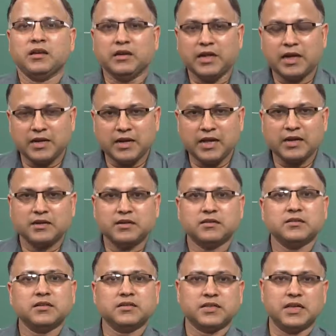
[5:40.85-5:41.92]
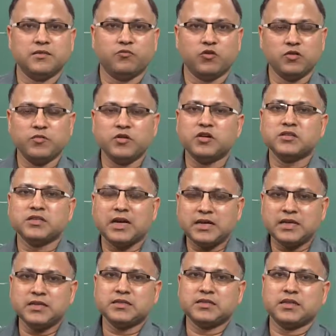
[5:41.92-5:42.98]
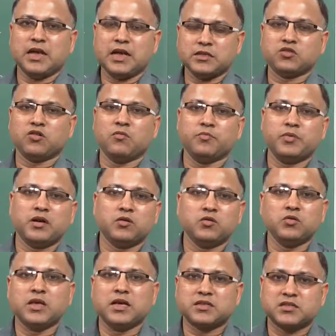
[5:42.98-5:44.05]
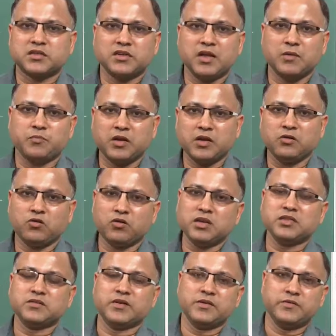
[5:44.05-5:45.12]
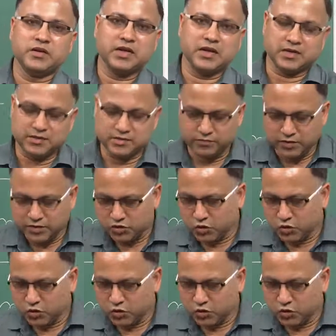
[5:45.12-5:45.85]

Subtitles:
neglect the self weight, because that is as compared to the externally applied load is very negligible.